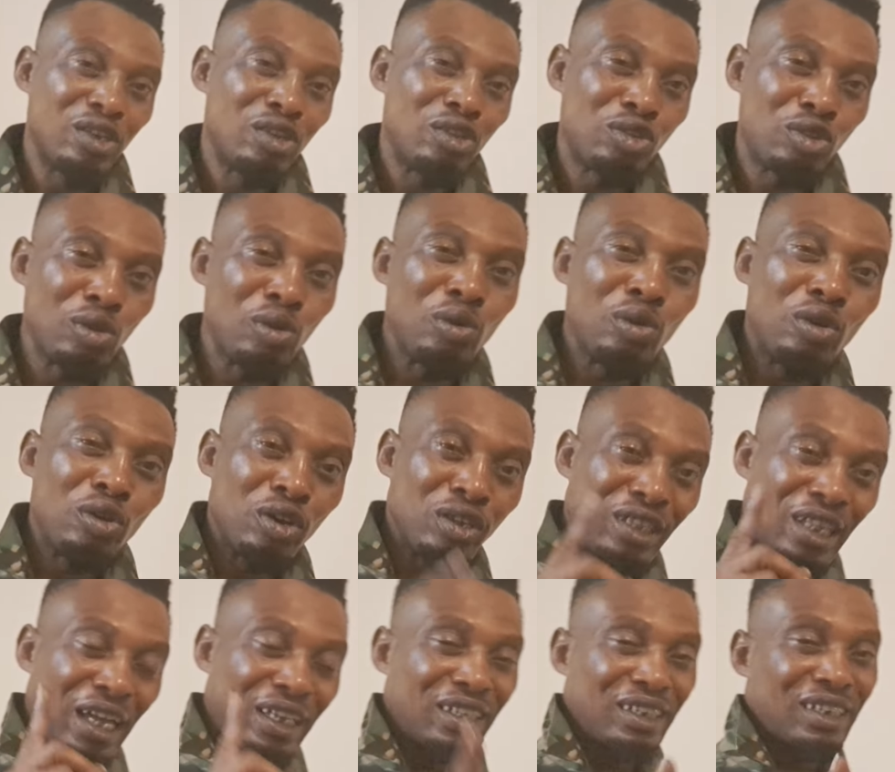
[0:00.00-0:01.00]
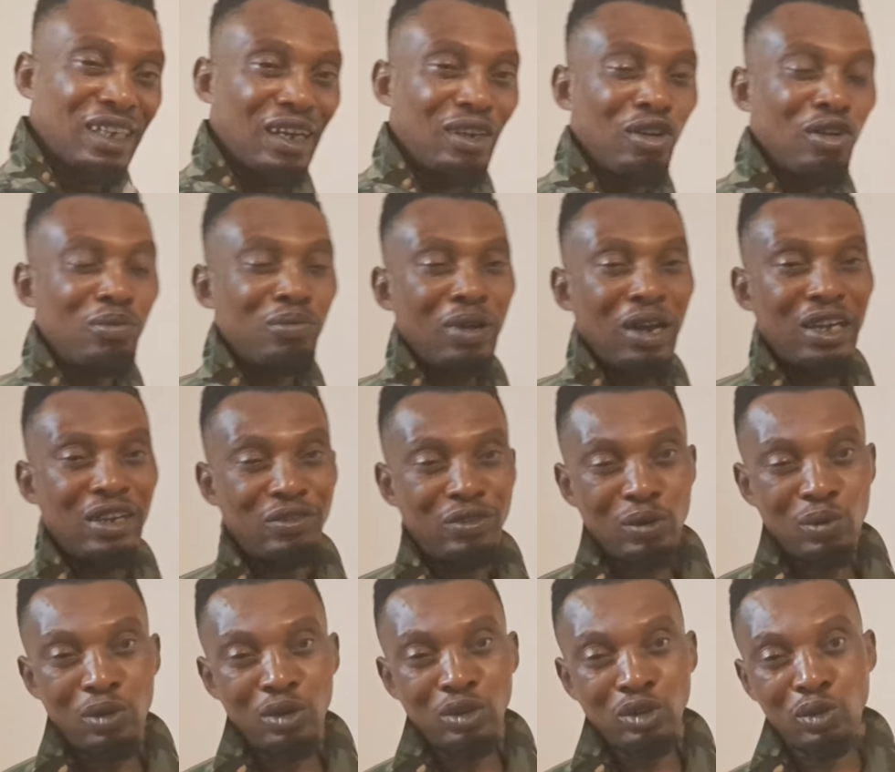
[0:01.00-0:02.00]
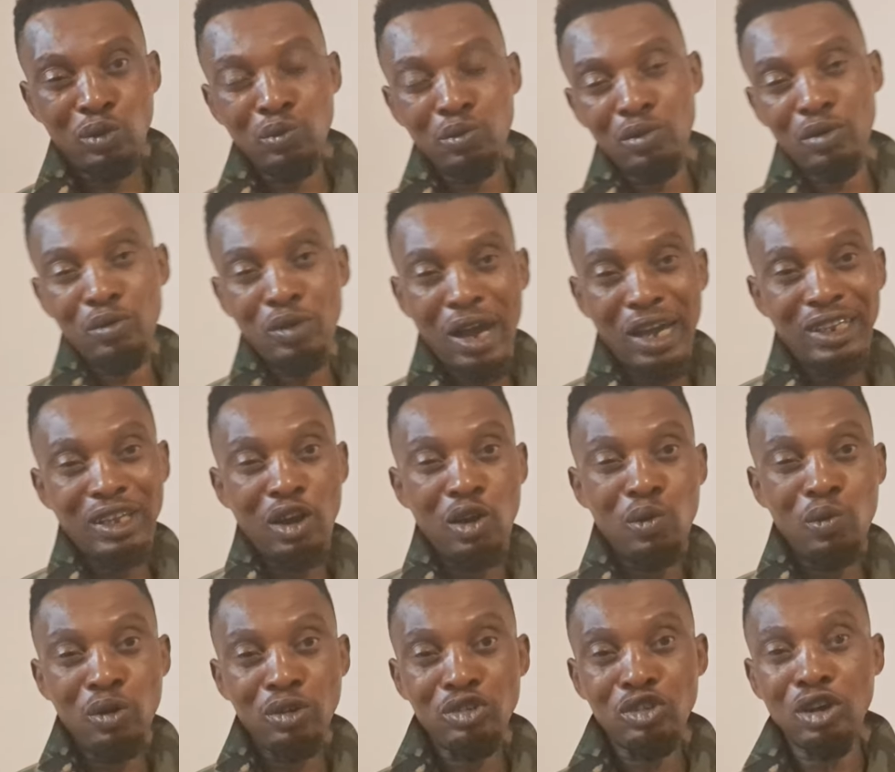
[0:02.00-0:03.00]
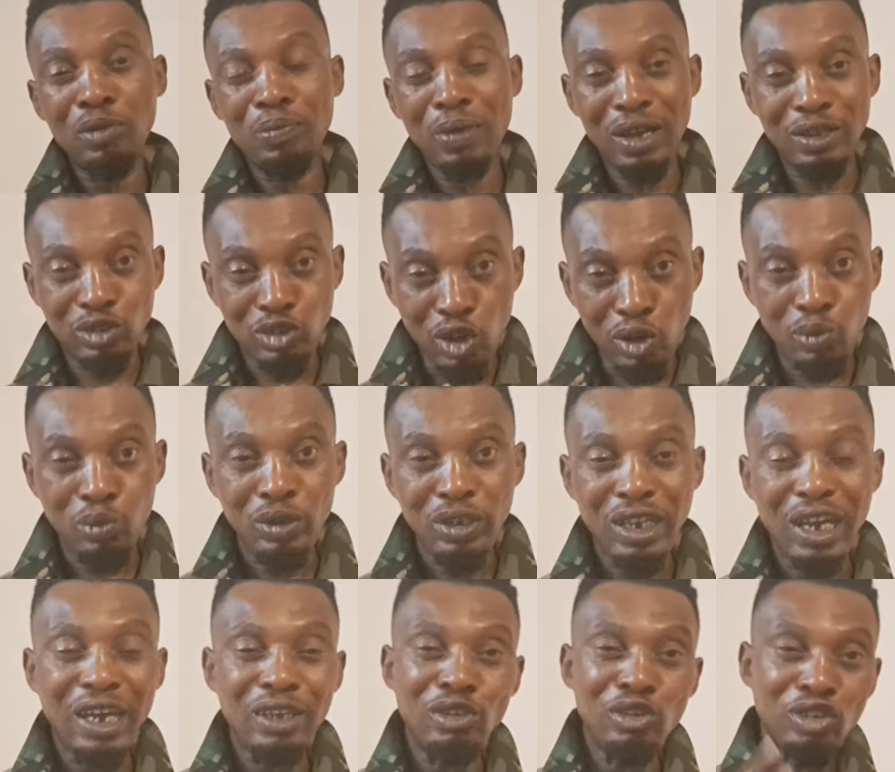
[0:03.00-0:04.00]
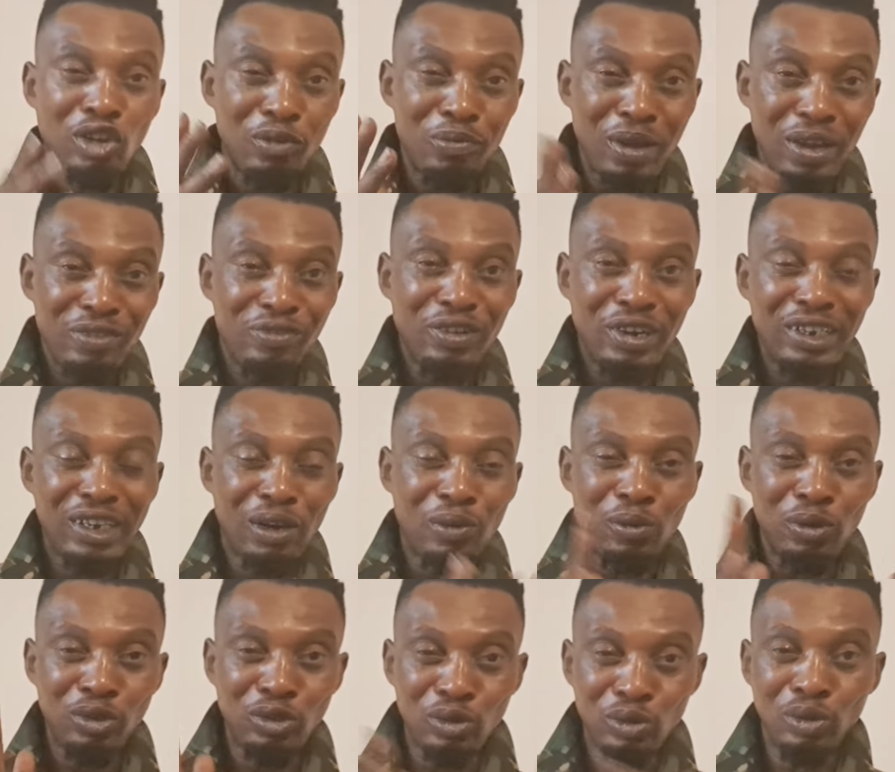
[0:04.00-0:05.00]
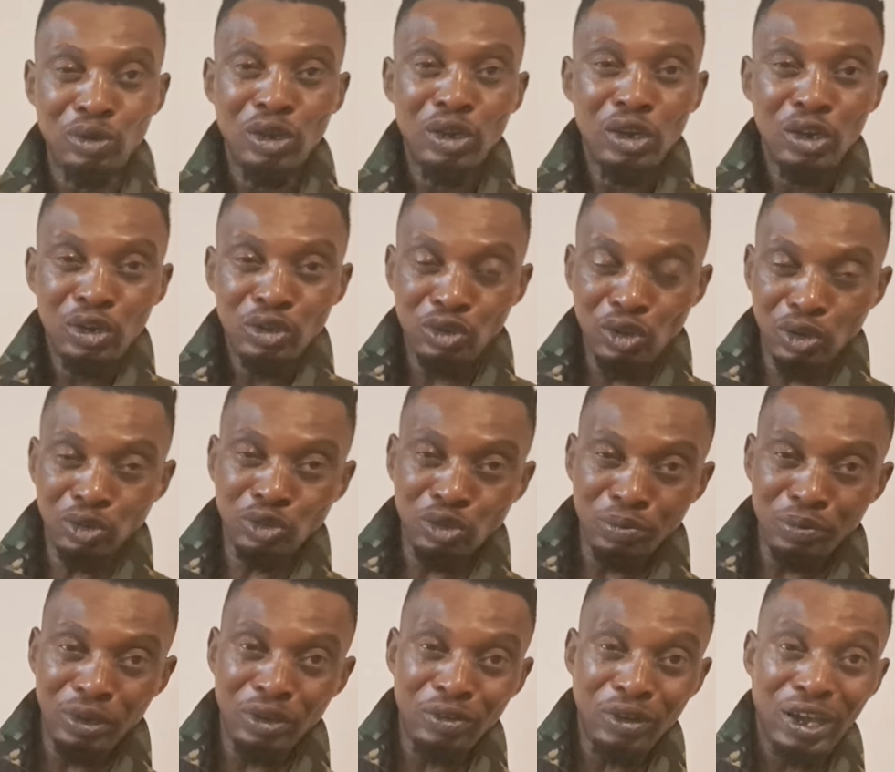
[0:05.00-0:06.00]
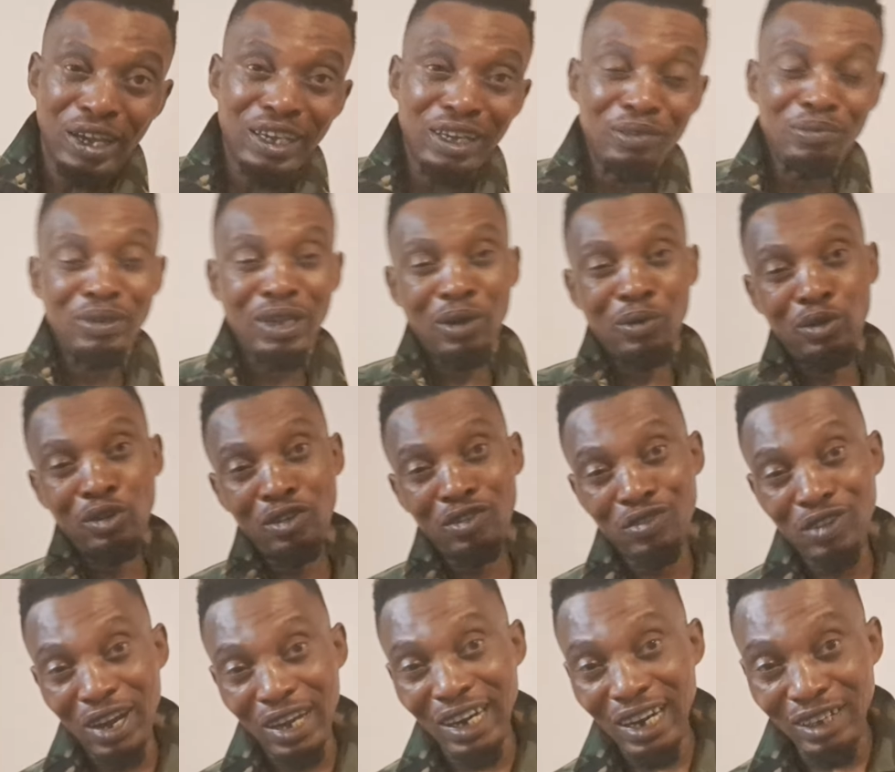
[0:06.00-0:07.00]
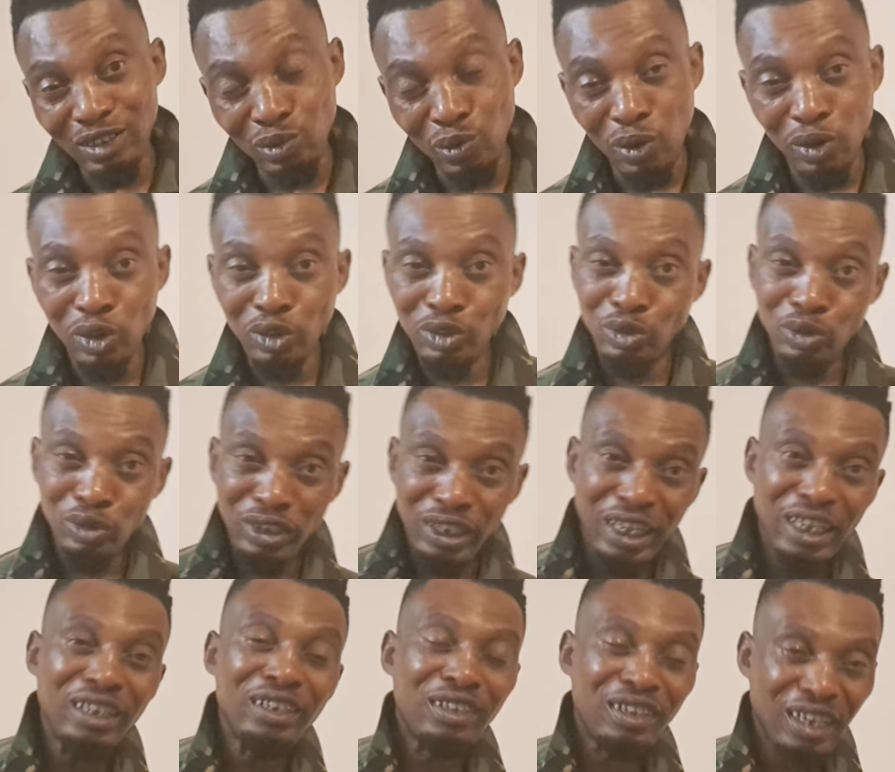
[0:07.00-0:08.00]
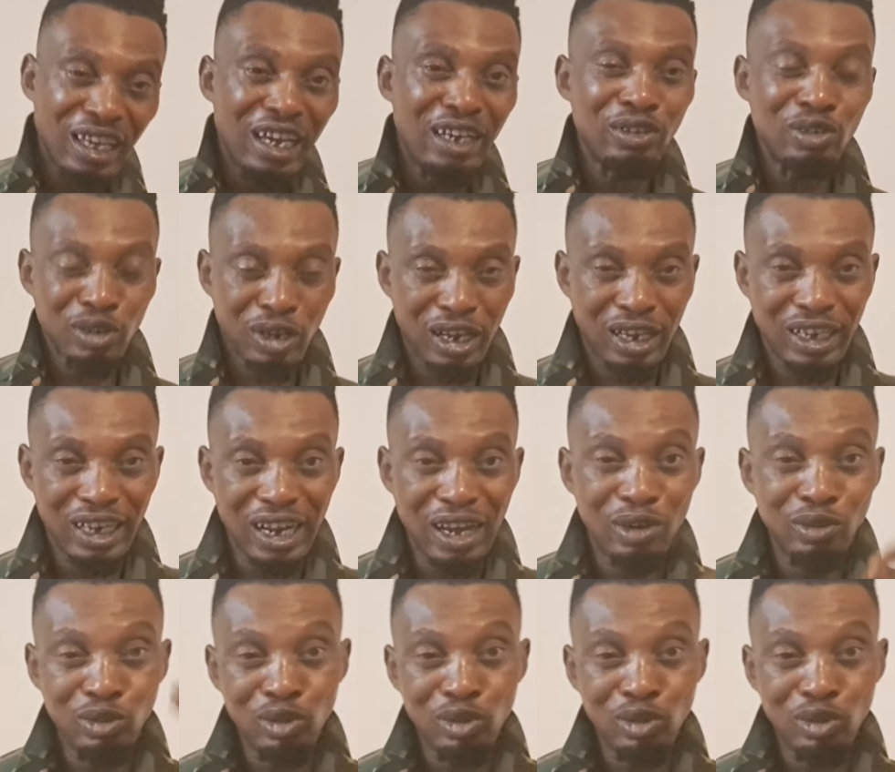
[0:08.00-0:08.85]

So that is her number. If you want to add her on WhatsApp and talk with her, those are my friends that want to talk to me, Raheem, that want to finance one or two things. Yeah, you can now.